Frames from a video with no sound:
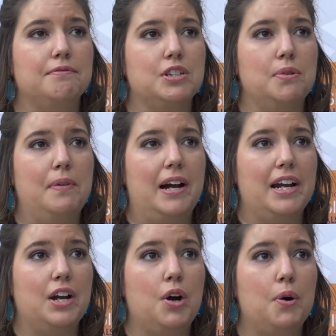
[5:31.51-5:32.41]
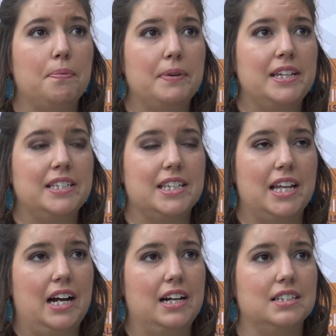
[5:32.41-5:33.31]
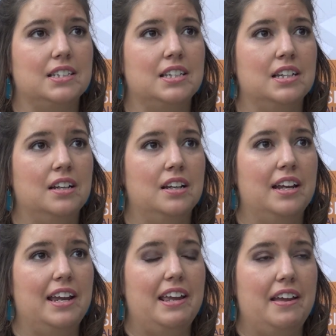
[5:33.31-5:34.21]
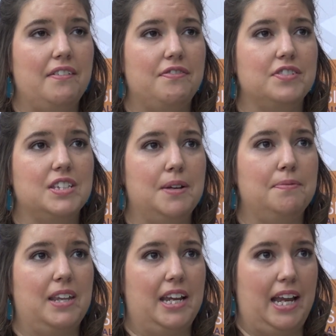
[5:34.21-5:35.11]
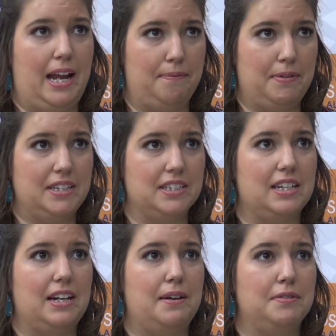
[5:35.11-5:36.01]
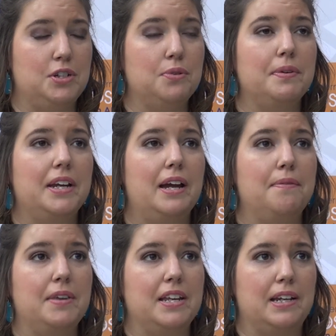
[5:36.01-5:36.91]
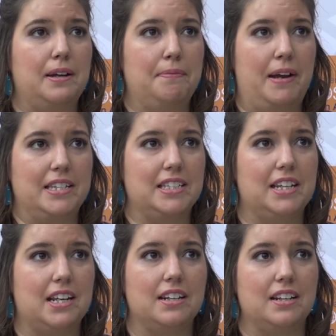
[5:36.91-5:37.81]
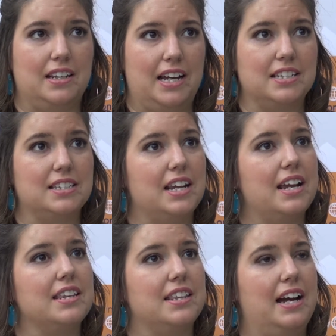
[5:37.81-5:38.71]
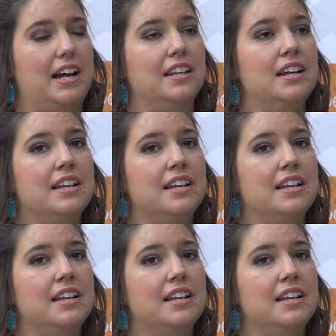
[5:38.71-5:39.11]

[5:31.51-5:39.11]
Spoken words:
So my hope is that if something happens and I do become incapacitated in that state, that